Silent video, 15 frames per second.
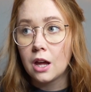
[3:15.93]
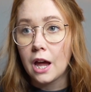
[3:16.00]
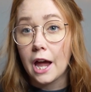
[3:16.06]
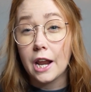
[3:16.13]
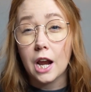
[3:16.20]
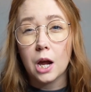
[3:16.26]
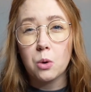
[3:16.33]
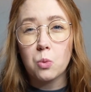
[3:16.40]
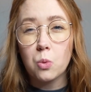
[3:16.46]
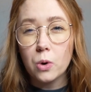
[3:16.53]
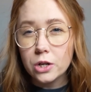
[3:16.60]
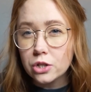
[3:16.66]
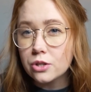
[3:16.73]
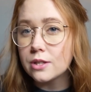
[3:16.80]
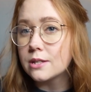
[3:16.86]
And I
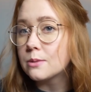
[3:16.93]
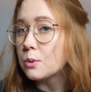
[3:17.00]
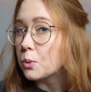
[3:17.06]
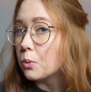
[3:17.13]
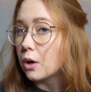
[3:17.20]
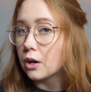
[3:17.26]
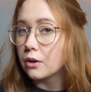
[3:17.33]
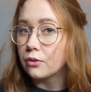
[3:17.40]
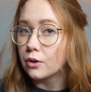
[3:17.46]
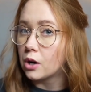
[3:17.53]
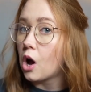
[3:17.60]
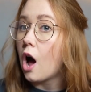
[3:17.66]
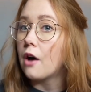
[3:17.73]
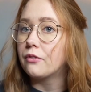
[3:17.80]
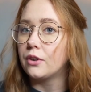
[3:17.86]
wish this would work for
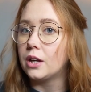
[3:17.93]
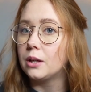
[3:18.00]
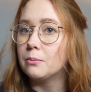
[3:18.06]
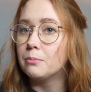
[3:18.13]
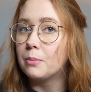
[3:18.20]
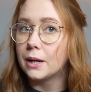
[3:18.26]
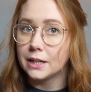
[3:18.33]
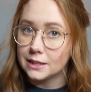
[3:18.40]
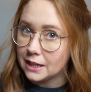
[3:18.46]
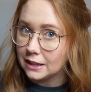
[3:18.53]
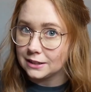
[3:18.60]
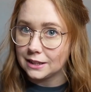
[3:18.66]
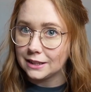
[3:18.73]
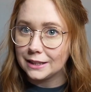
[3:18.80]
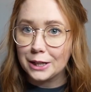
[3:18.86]
coffee, but it
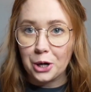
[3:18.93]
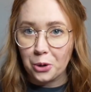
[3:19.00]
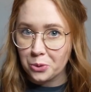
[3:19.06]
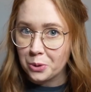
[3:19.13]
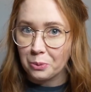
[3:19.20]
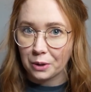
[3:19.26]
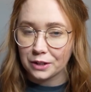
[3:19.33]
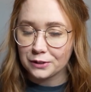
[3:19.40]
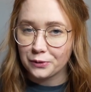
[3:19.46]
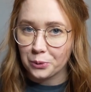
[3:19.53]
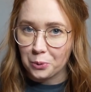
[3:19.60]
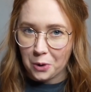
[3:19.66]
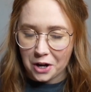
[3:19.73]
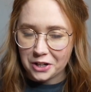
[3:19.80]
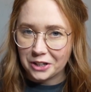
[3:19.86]
doesn't. It only works for
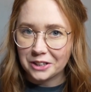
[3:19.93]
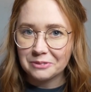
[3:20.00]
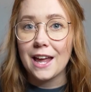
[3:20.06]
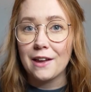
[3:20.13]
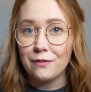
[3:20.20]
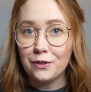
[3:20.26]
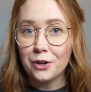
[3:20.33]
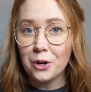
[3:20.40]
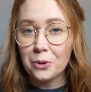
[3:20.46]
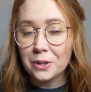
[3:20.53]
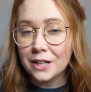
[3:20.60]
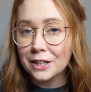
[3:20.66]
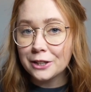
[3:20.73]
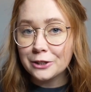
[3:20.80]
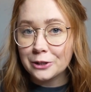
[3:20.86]
water. If you're only
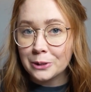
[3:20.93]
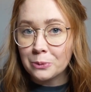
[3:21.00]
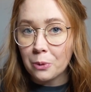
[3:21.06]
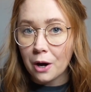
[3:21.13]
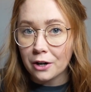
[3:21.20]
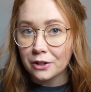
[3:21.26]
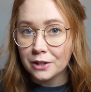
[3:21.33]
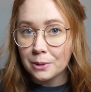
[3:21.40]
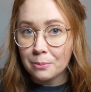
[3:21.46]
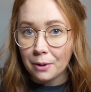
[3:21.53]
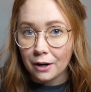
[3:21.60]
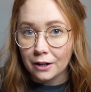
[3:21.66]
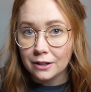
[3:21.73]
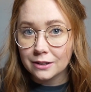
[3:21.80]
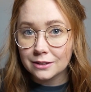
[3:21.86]
gonna drink water in the
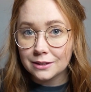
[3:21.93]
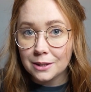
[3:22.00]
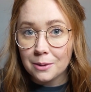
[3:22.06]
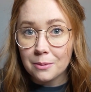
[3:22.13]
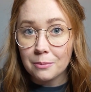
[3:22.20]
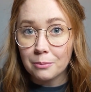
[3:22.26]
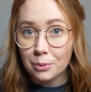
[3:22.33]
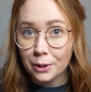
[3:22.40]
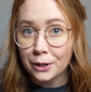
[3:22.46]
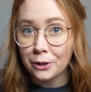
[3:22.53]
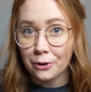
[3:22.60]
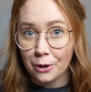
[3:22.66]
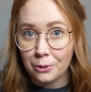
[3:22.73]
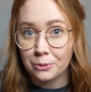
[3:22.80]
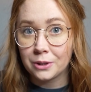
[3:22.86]
parks, bring
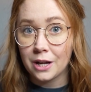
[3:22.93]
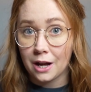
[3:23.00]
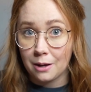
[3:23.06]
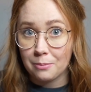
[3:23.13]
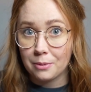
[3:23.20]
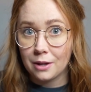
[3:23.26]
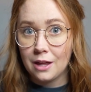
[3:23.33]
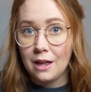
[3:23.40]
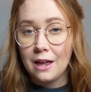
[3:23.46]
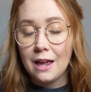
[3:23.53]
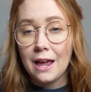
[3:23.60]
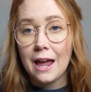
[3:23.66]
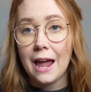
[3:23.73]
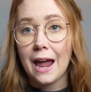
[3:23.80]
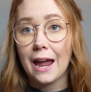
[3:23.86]
your own cup.
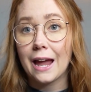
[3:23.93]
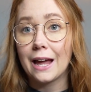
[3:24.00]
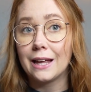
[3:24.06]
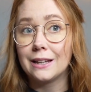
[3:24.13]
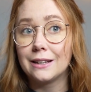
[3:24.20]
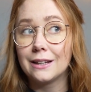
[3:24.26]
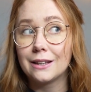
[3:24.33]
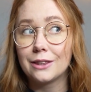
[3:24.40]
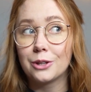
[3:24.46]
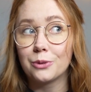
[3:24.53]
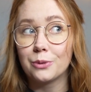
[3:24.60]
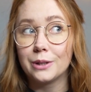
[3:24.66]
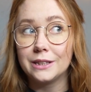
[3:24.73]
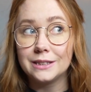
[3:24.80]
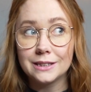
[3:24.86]
And the
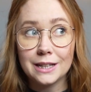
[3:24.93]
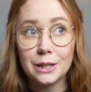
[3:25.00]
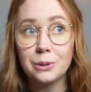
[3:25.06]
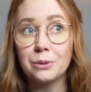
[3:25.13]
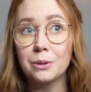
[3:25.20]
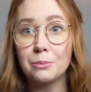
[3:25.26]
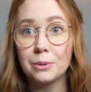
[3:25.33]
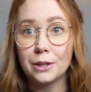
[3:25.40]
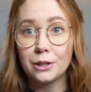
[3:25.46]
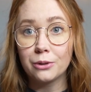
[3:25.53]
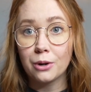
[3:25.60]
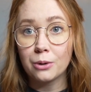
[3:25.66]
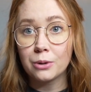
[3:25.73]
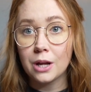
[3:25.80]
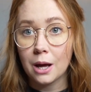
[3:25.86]
reason that you want to bring
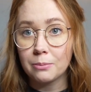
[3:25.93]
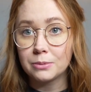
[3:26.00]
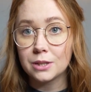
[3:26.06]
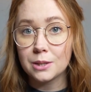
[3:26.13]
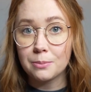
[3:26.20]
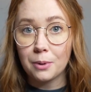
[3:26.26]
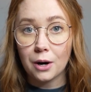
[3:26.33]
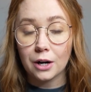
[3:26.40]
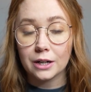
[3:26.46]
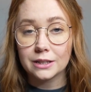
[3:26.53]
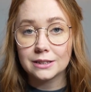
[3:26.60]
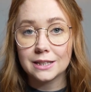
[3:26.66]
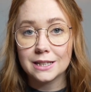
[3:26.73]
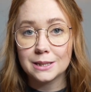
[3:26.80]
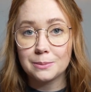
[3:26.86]
your own cup to the
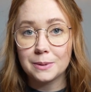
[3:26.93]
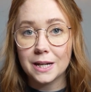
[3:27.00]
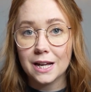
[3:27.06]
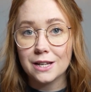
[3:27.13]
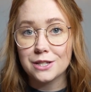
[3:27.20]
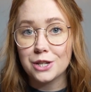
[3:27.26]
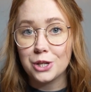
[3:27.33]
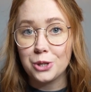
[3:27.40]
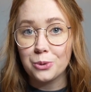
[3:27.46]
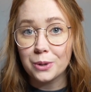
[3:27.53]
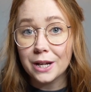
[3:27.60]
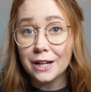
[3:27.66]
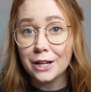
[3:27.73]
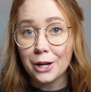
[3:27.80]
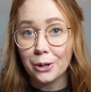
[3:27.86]
parks is because you
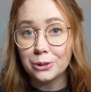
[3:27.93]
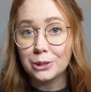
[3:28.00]
can go